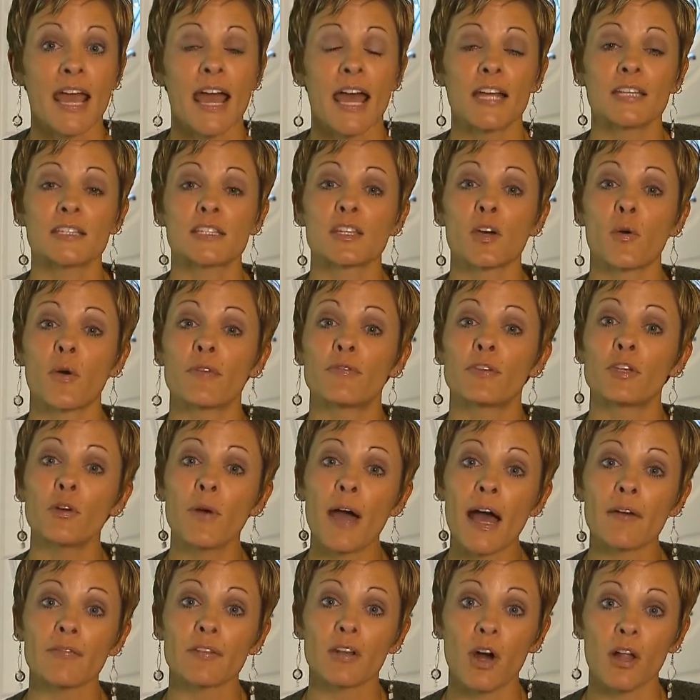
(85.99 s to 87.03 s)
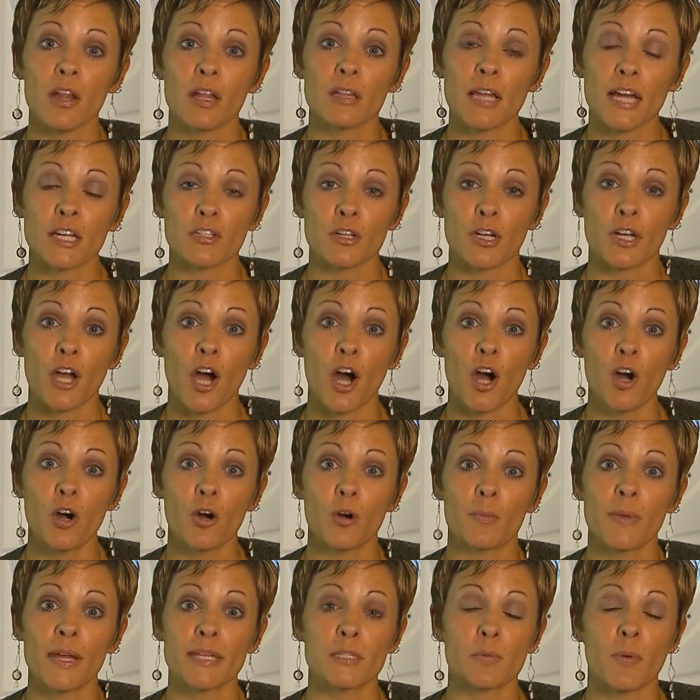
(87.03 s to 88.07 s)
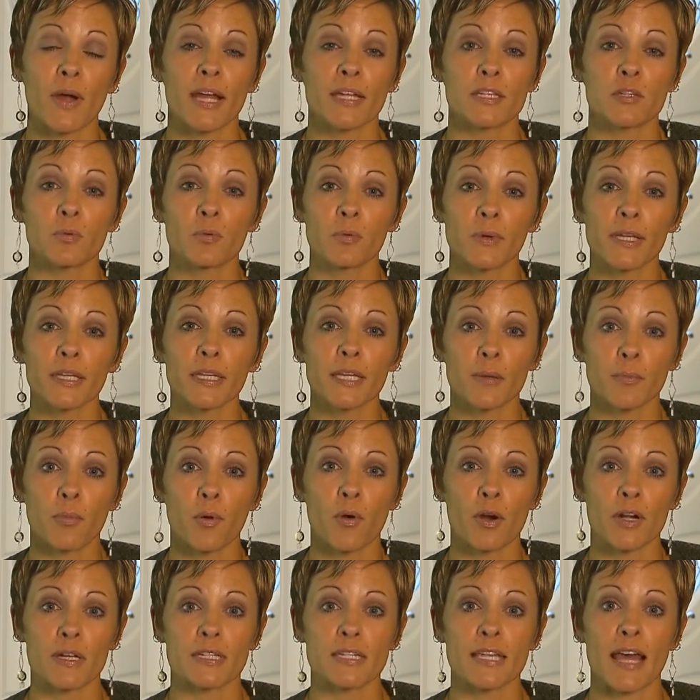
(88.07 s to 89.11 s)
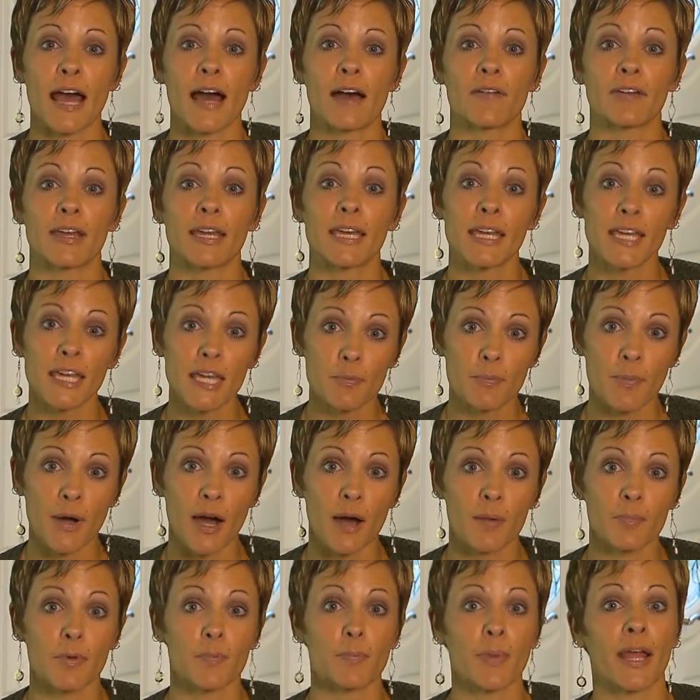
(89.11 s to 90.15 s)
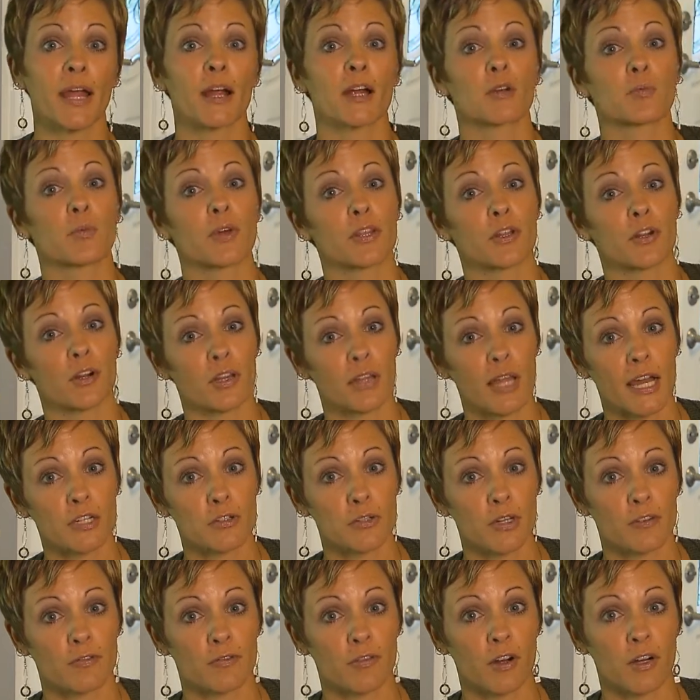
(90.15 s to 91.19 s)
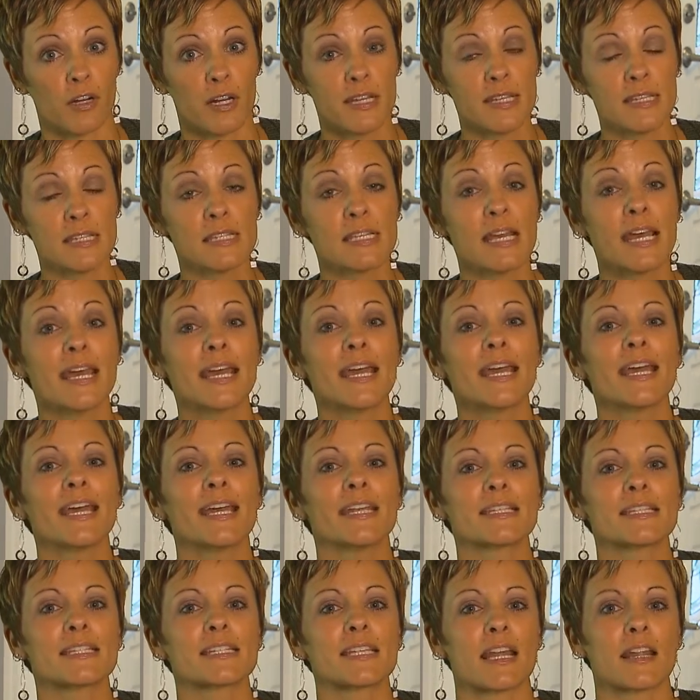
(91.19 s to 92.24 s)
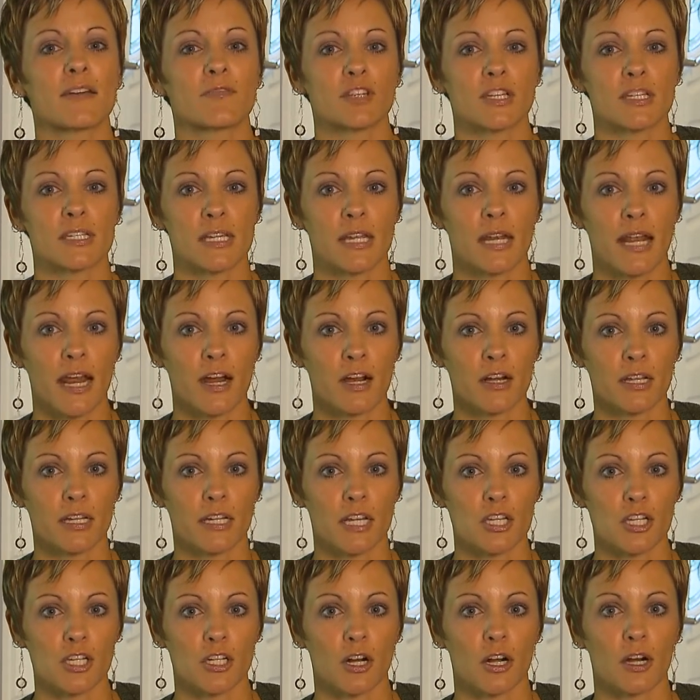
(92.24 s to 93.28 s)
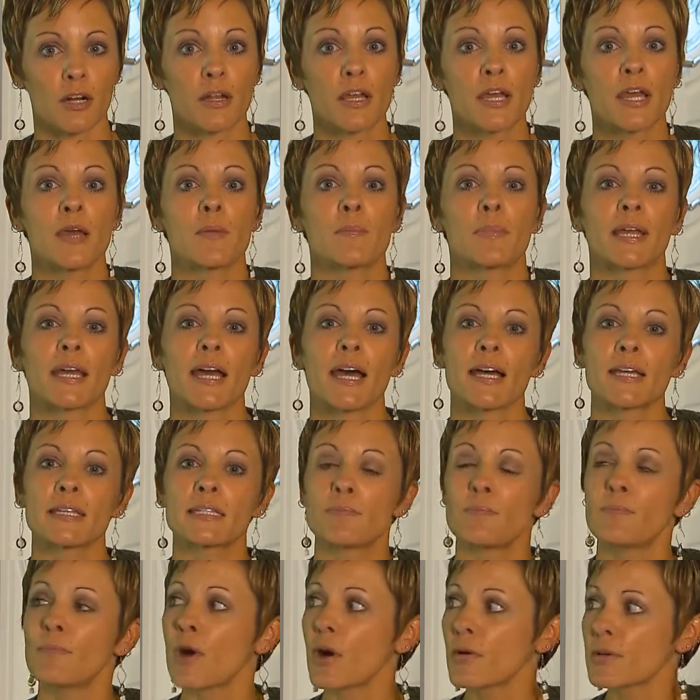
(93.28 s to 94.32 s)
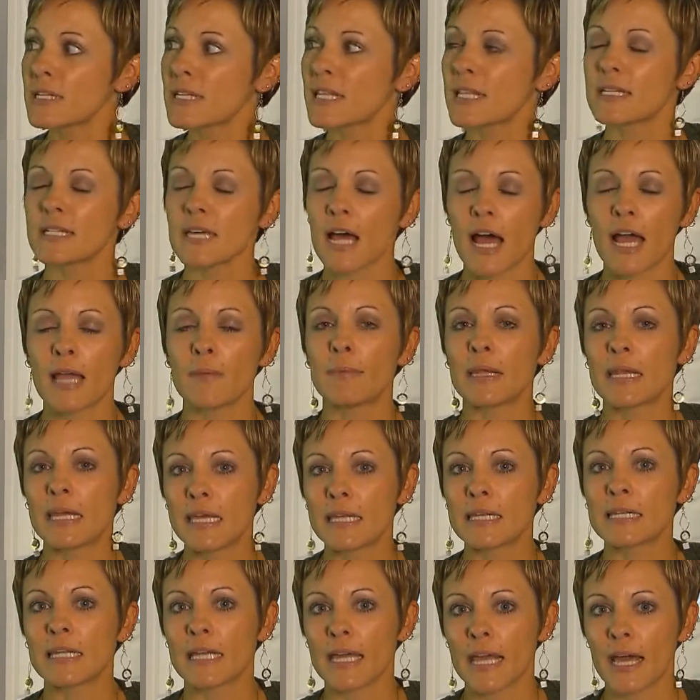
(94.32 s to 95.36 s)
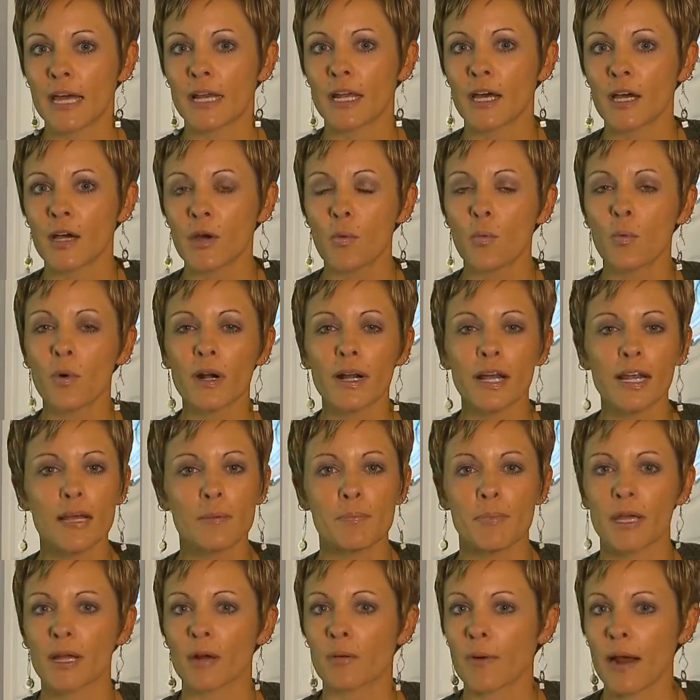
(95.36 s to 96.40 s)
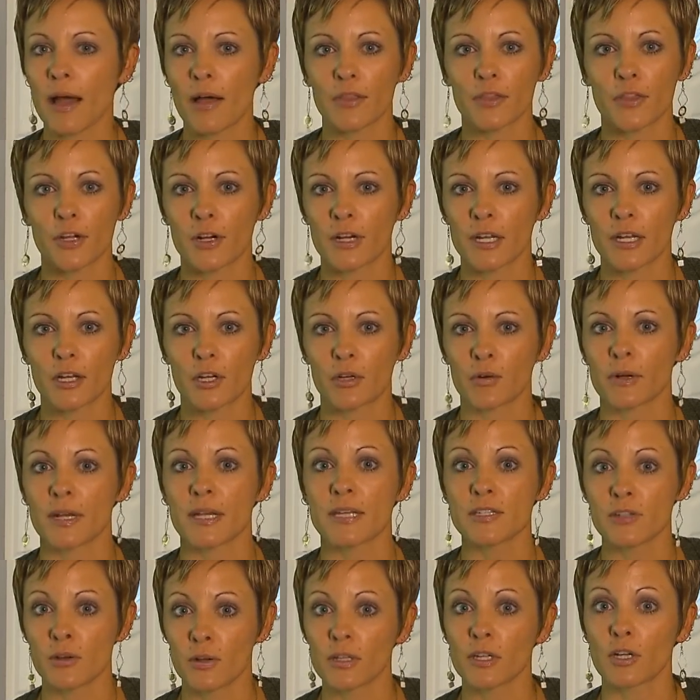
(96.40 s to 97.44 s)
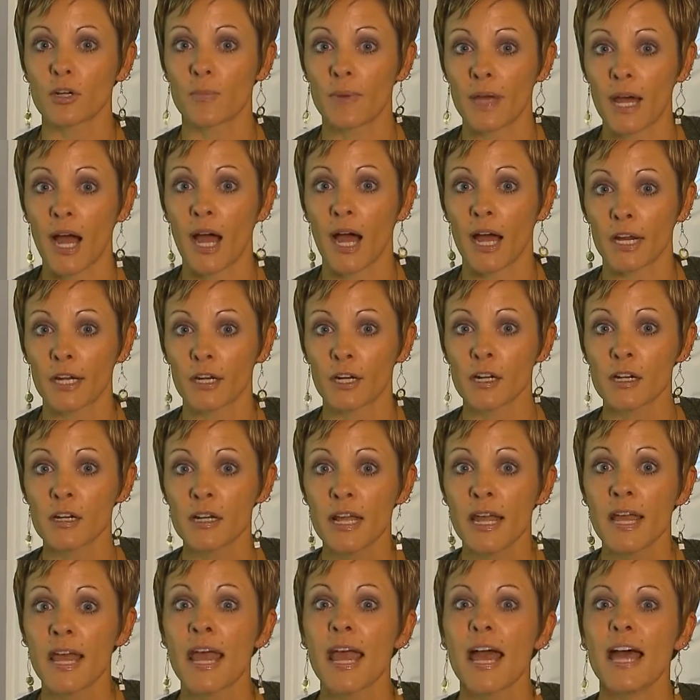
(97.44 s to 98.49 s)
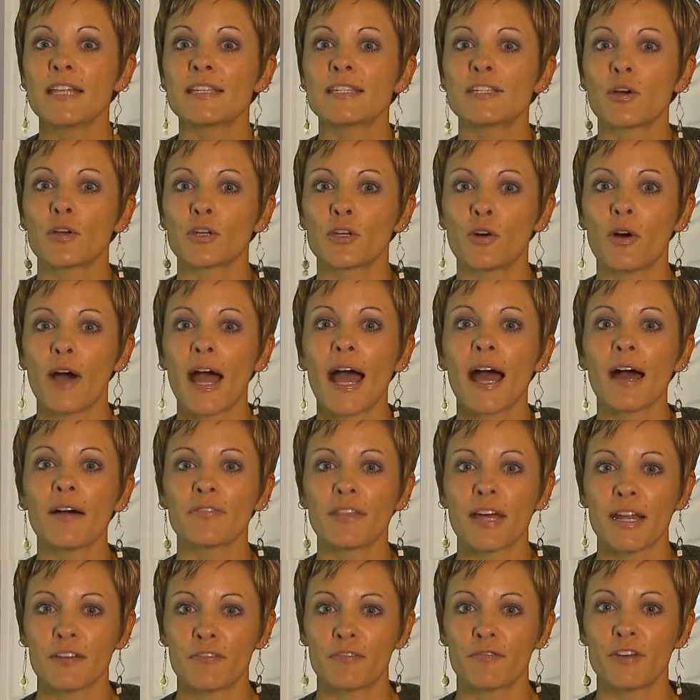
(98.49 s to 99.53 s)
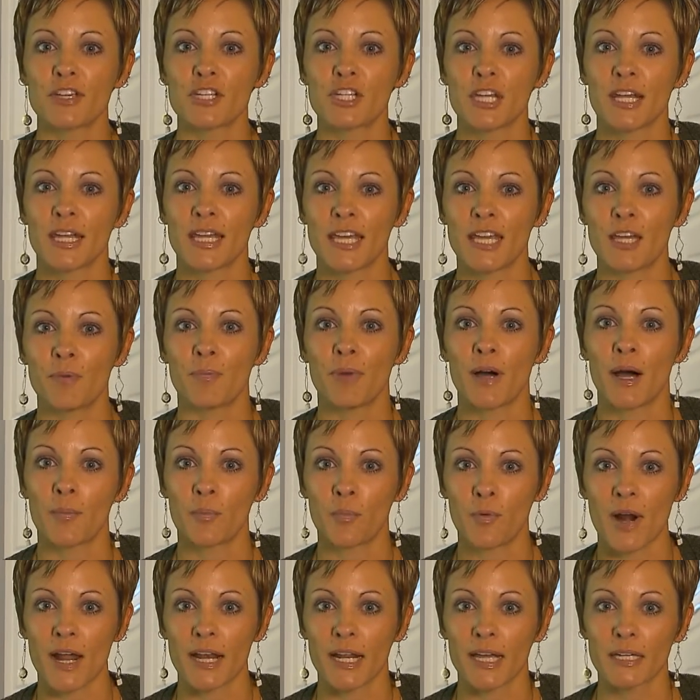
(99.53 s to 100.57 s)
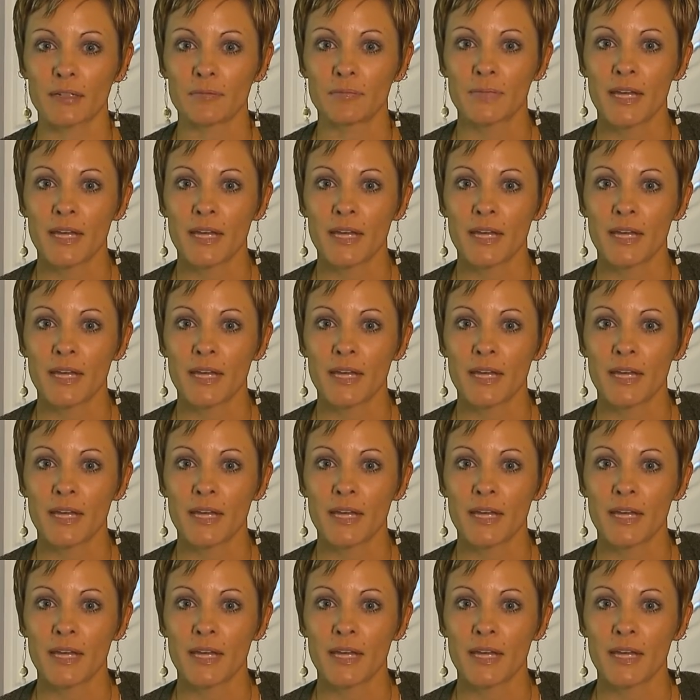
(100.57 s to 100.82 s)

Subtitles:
And so if you have an all-electric home, it's why it's really important to have a heat pump paired with your electric furnace instead of just an air conditioner. Because most of the time in Indiana, we're gonna be around 30 degrees or a little bit higher, and so you'll have that efficient heat pump running.